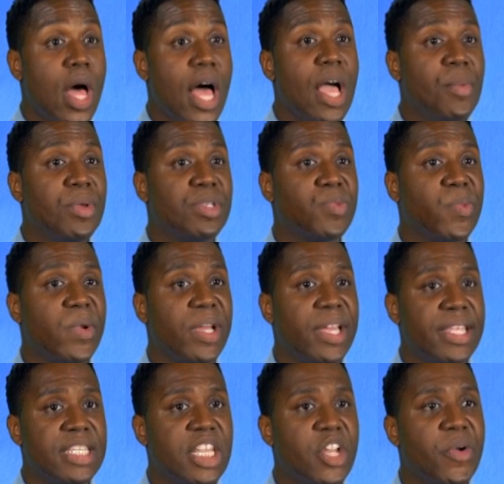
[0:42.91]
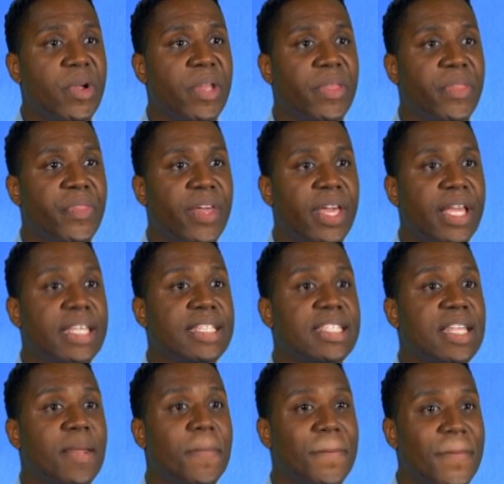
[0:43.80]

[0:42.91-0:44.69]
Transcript: I was raised hearing things that